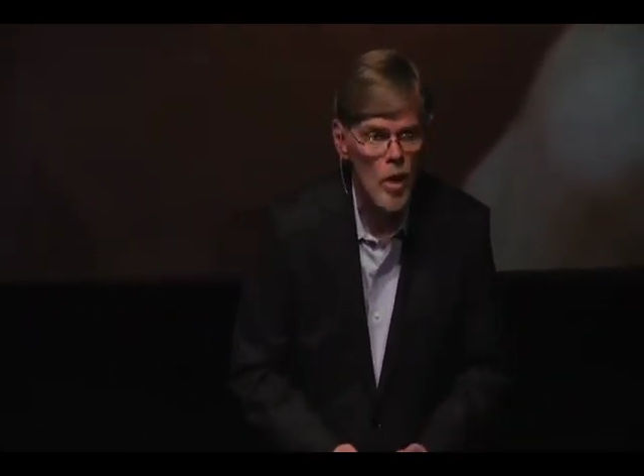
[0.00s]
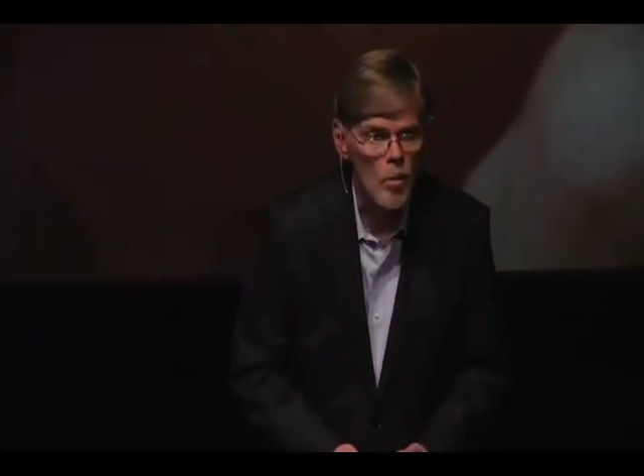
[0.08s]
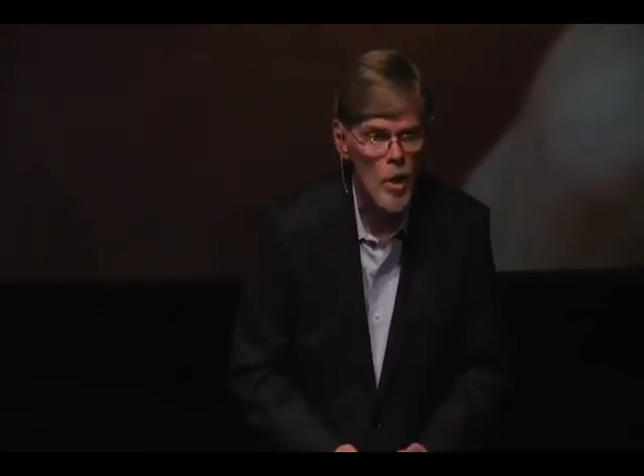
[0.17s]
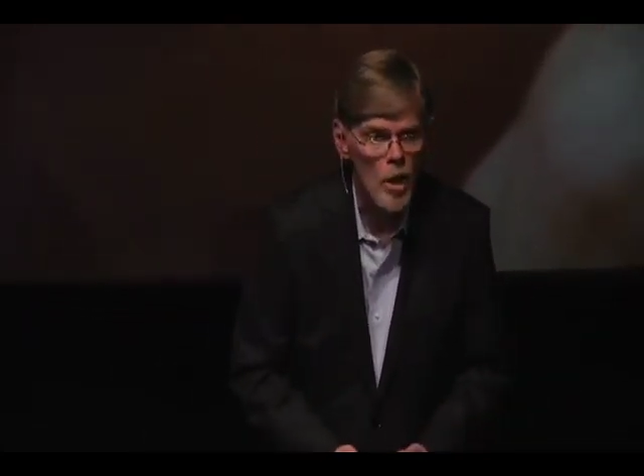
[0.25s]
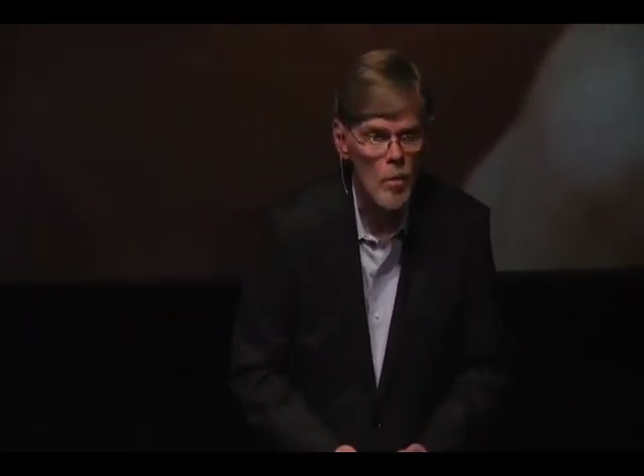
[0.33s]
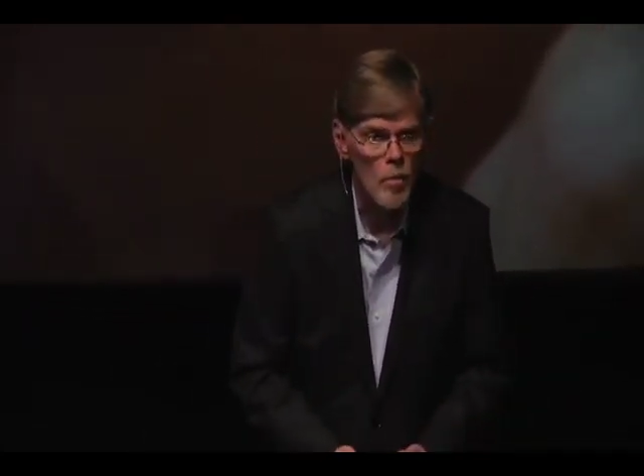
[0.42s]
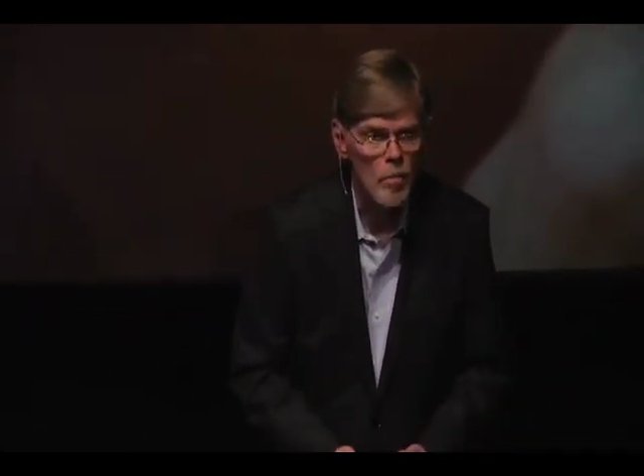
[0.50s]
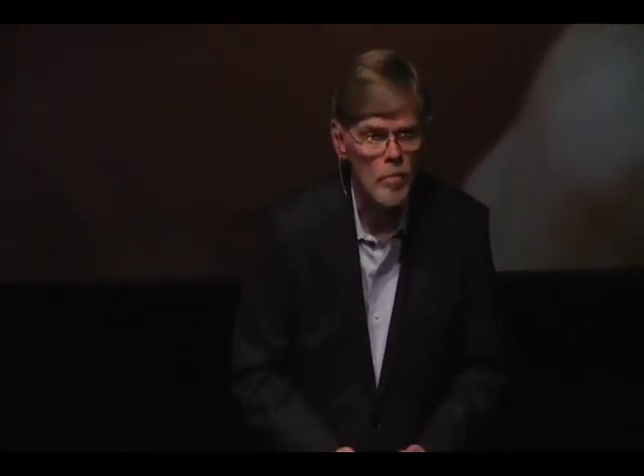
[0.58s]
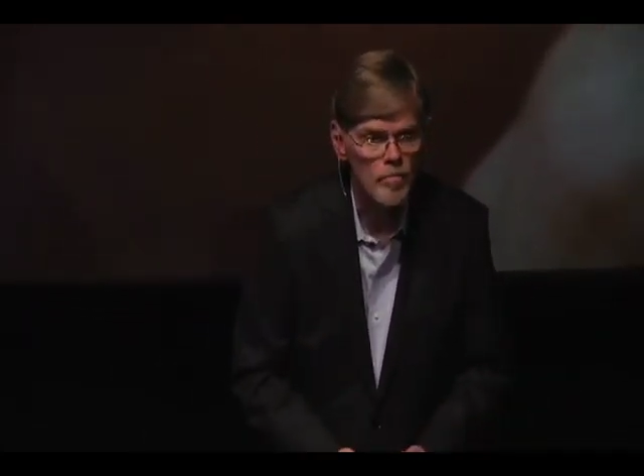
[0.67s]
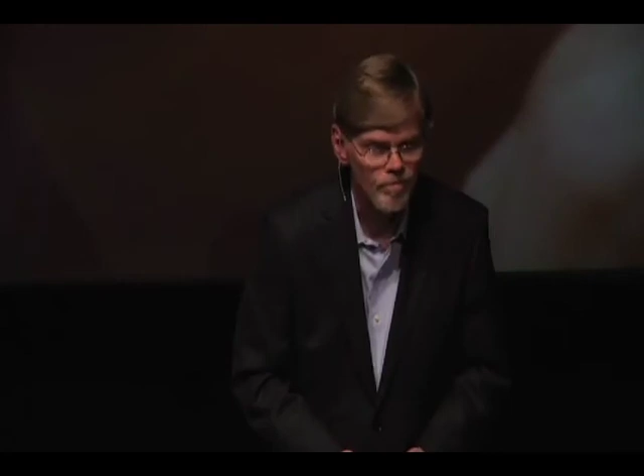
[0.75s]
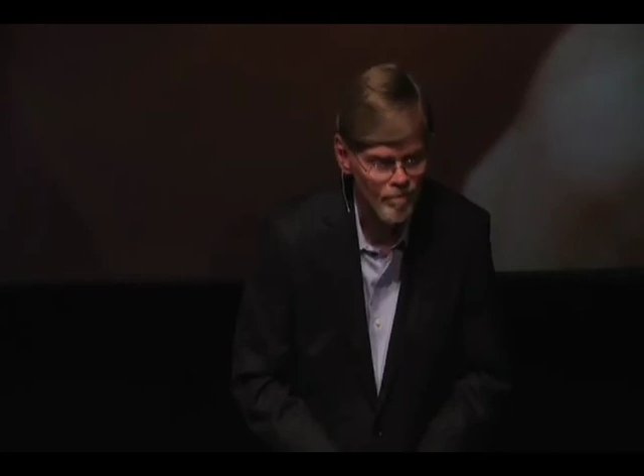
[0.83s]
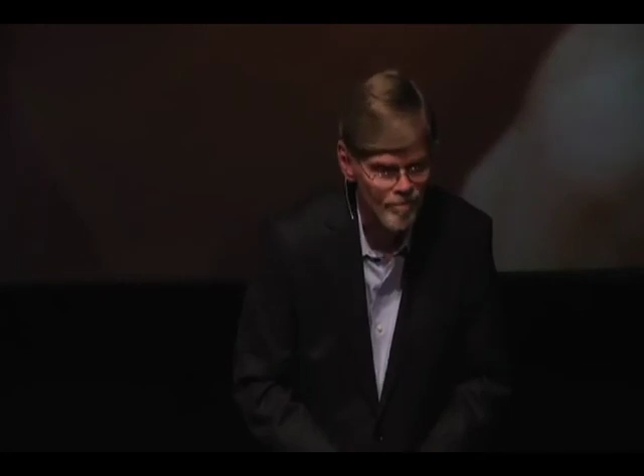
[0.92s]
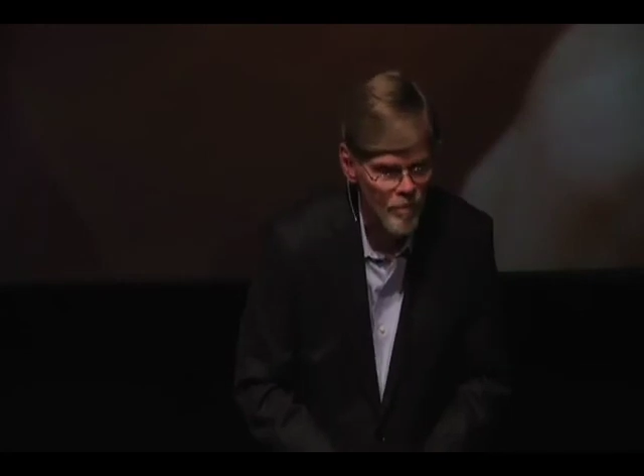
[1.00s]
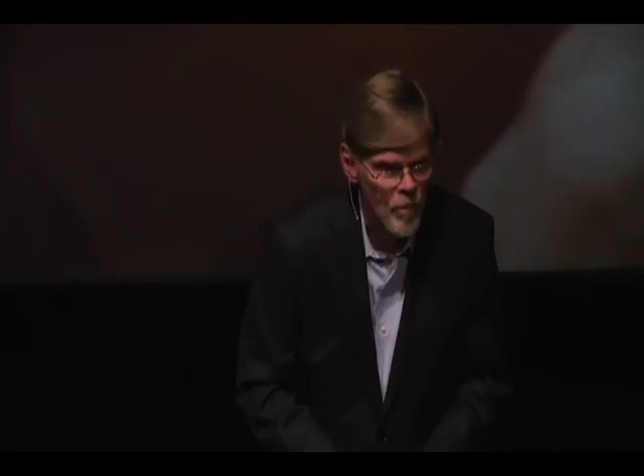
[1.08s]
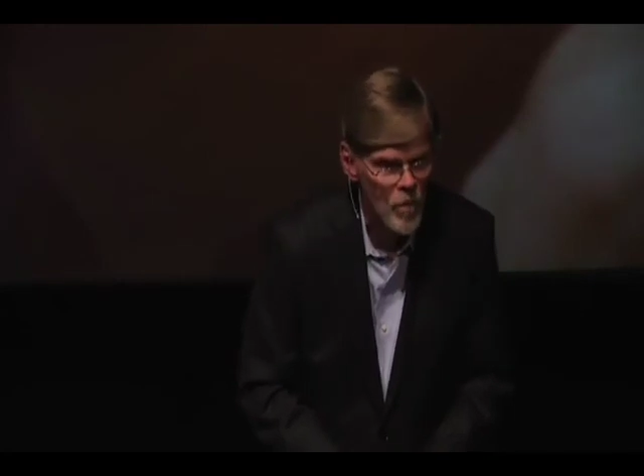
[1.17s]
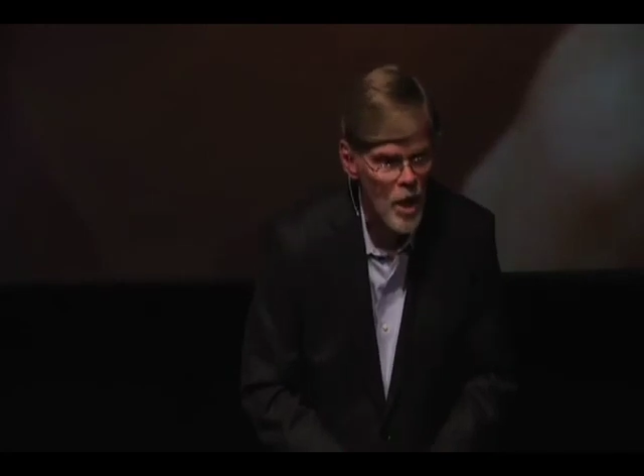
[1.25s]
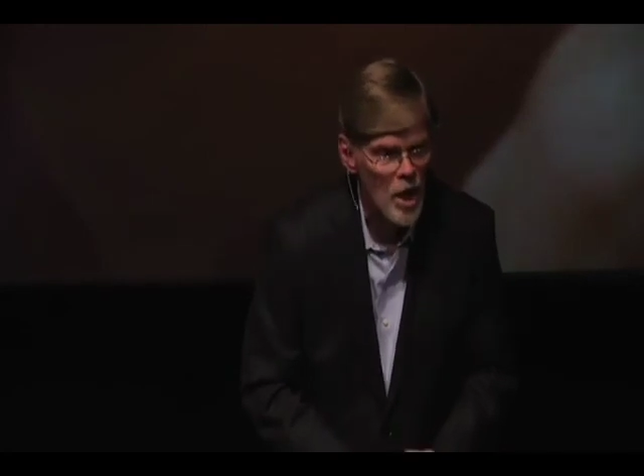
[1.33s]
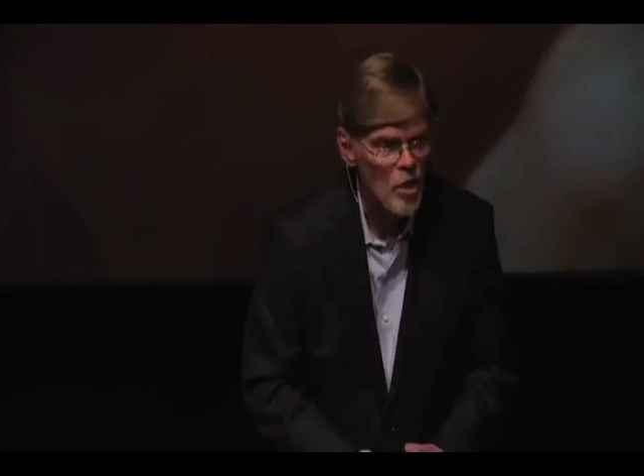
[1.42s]
rather than away
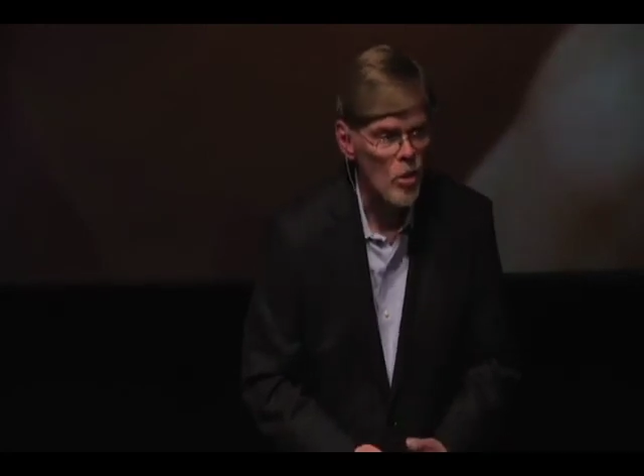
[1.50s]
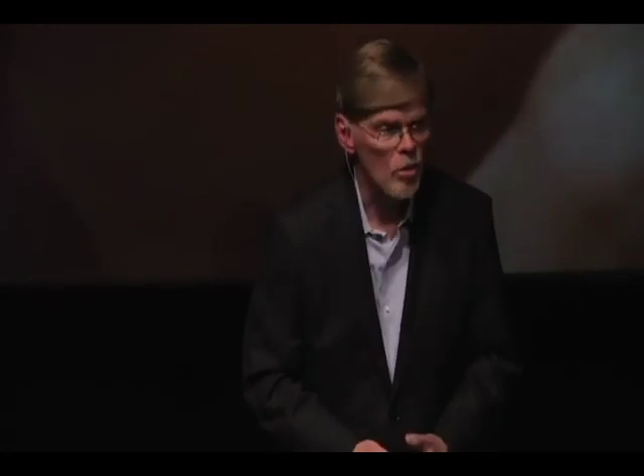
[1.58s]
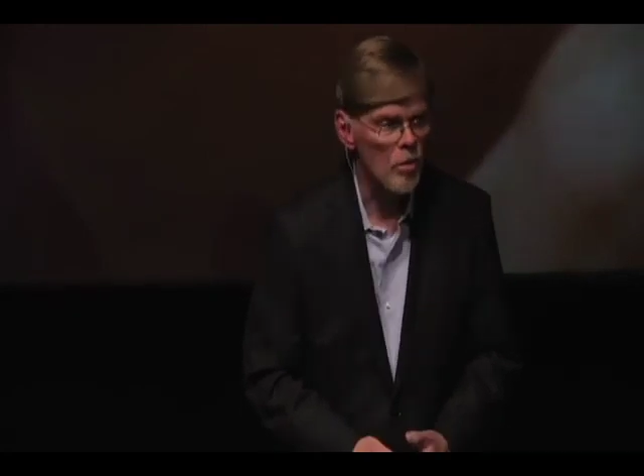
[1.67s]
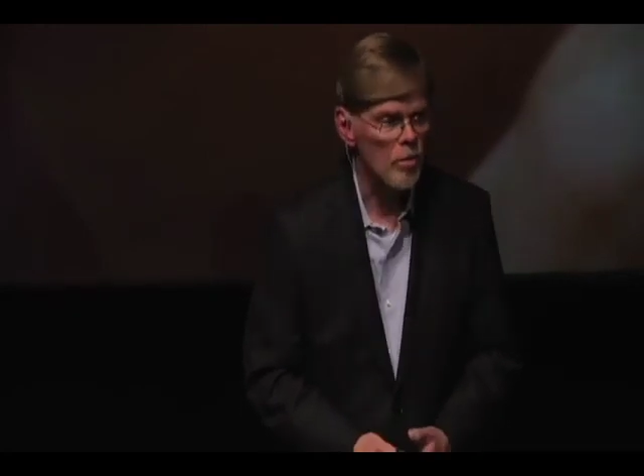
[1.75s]
from them.